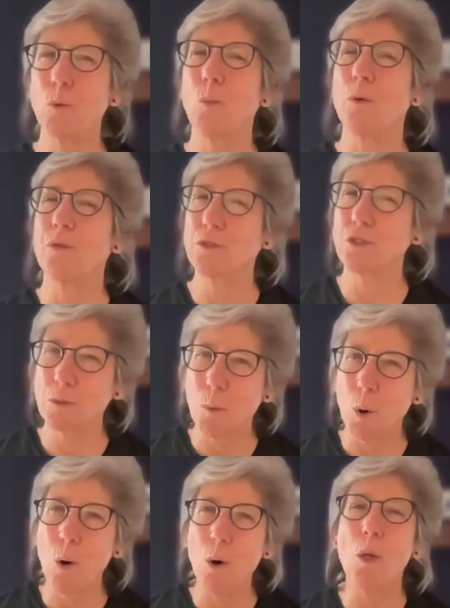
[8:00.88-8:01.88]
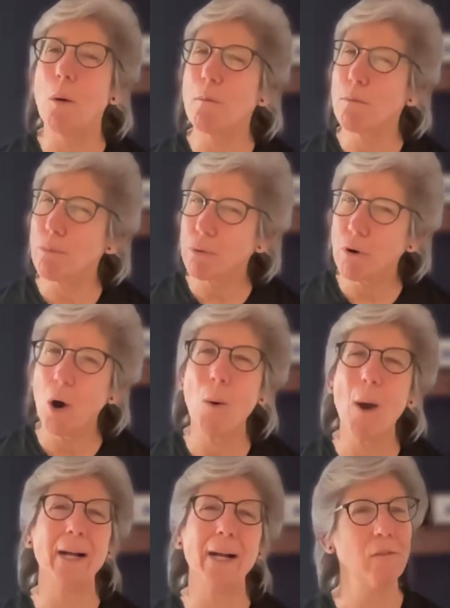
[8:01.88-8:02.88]
with small,
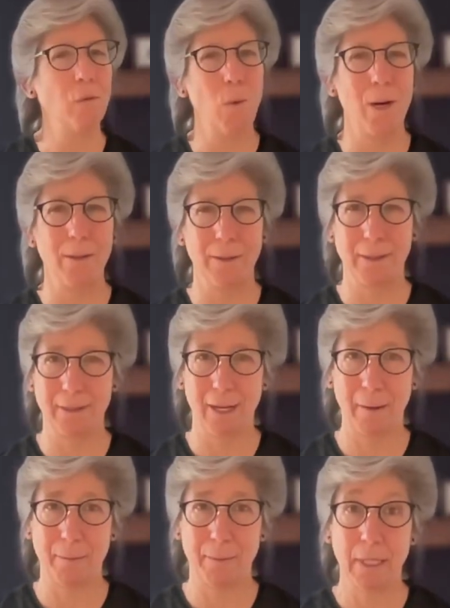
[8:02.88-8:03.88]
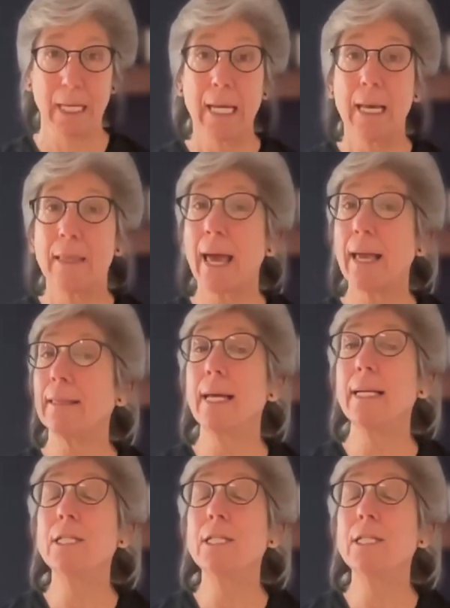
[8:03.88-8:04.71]
proactive wellness steps that led